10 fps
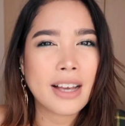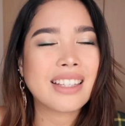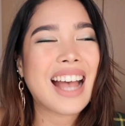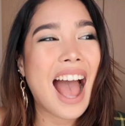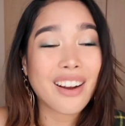
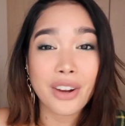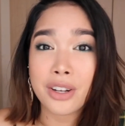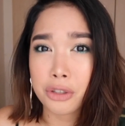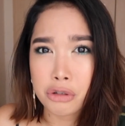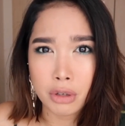because the
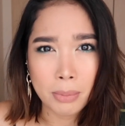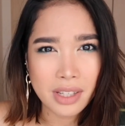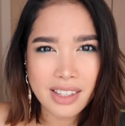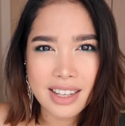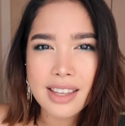agricultural
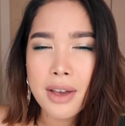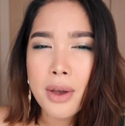business